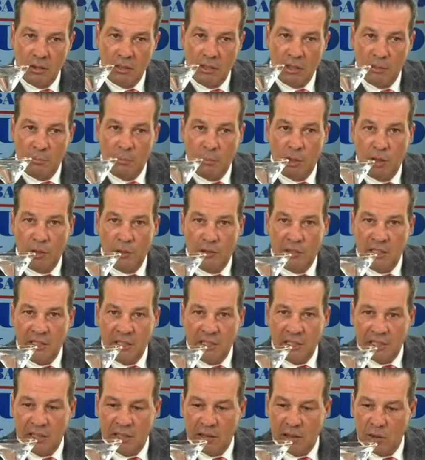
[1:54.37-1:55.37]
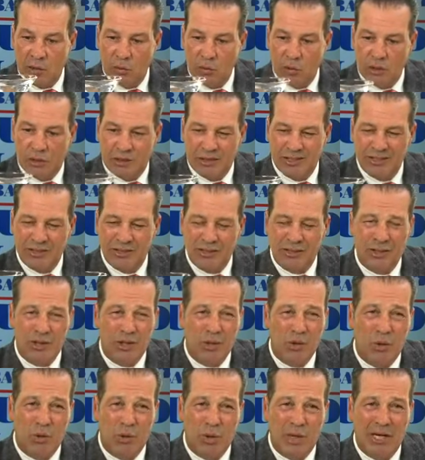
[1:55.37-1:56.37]
a martini, which is
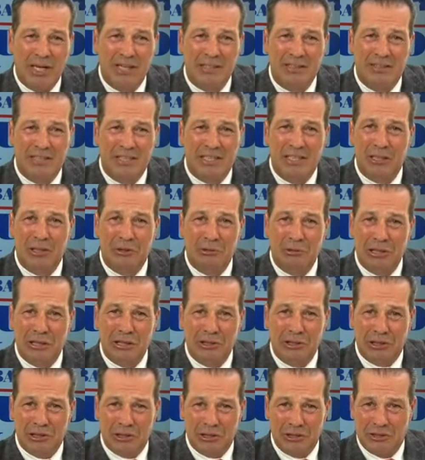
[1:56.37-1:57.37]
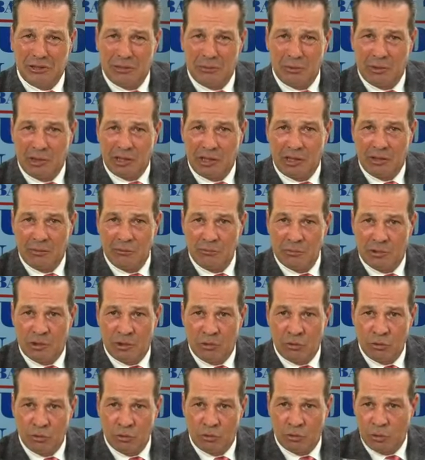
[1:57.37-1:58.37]
quite egregious when it comes to
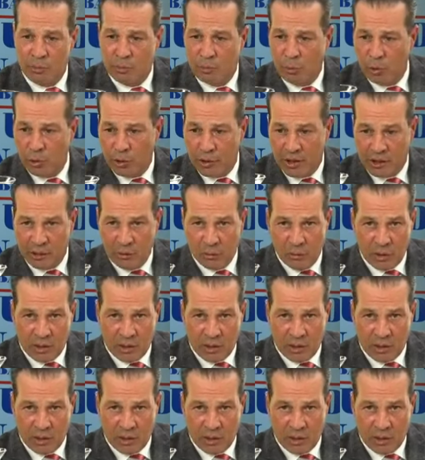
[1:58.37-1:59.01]
news reporting.